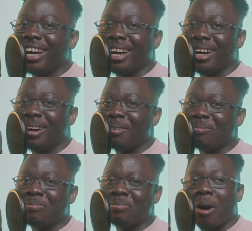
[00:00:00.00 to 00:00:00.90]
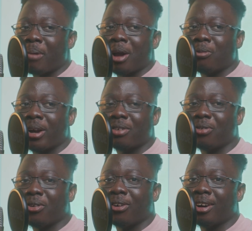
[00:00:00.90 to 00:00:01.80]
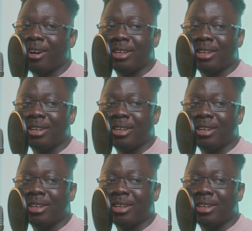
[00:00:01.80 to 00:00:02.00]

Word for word: Um, what might work for